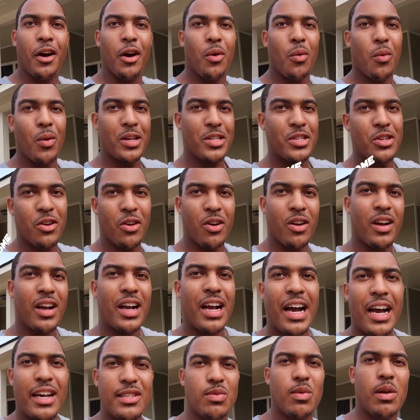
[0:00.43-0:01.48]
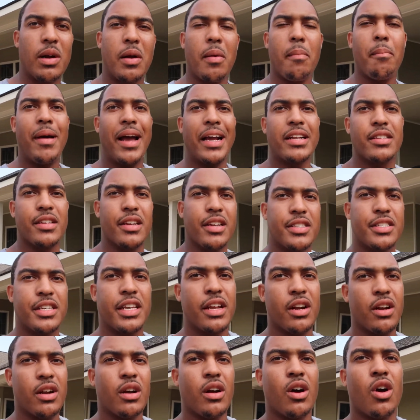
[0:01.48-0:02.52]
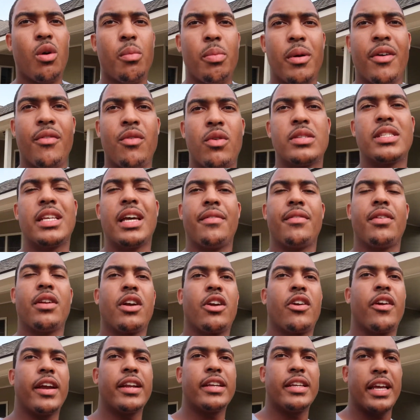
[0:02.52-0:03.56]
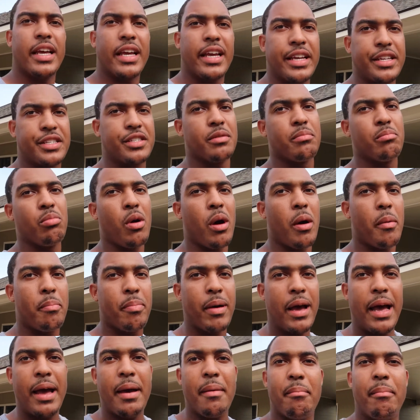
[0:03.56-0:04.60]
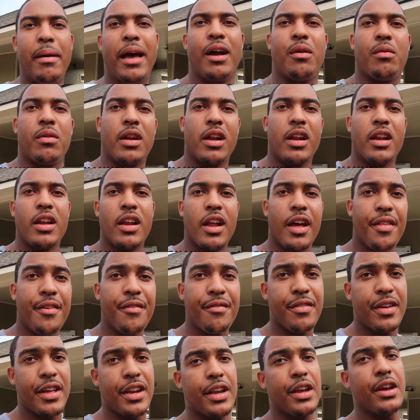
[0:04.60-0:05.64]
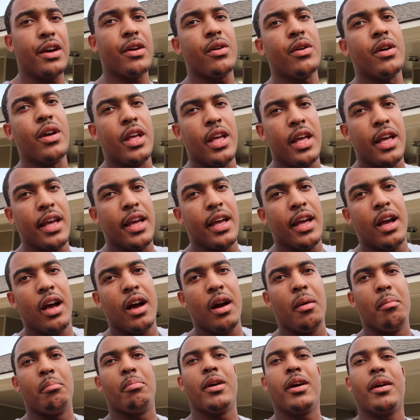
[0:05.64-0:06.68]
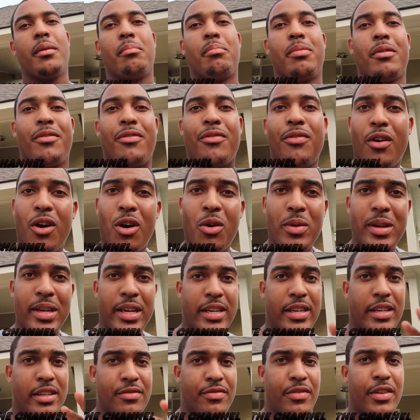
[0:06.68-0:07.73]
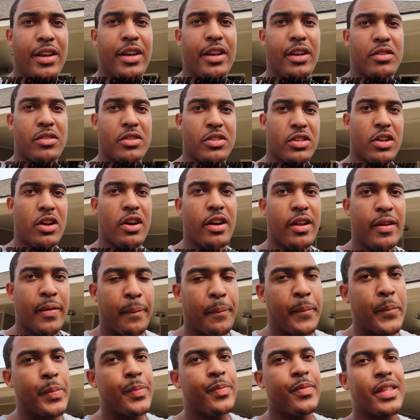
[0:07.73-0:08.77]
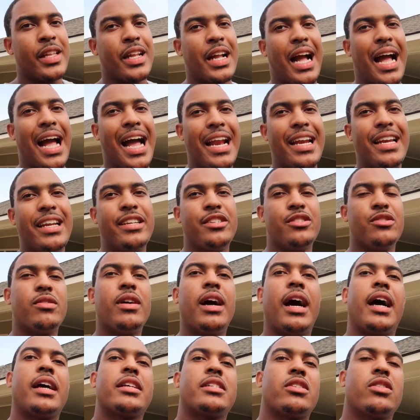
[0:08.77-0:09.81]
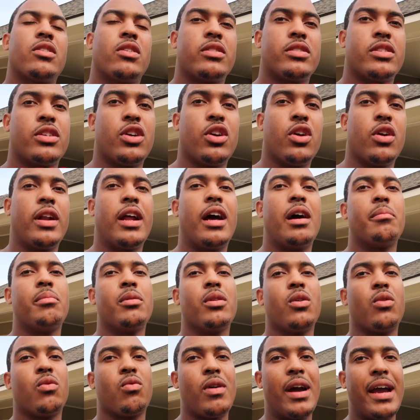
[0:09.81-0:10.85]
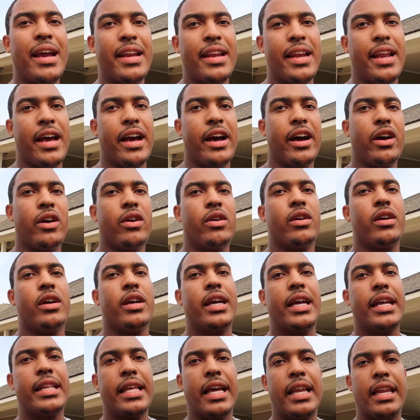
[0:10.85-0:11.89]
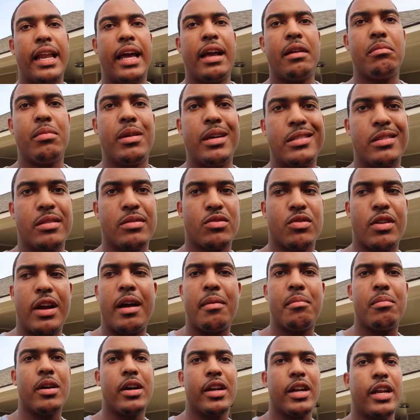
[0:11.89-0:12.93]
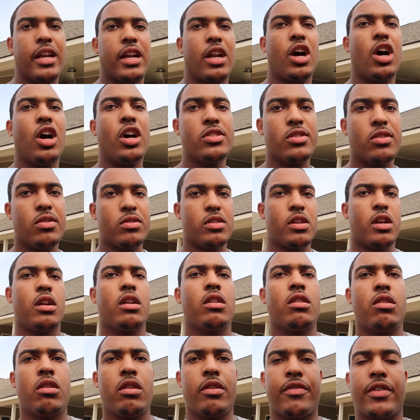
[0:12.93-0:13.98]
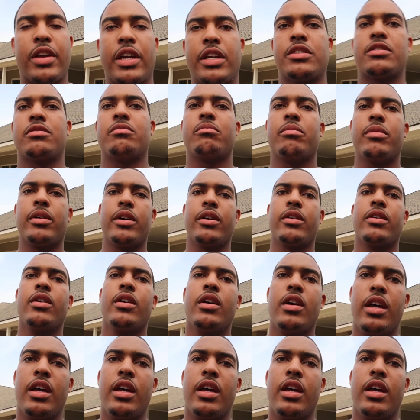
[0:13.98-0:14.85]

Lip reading: What's going on, guys? Welcome back to the channel. I hope everyone's having a great day. It's your boy Pat back with another video. But before we get this video started, I need you guys to go down below right now, hit that like button, subscribe button, and also turn the notification bell.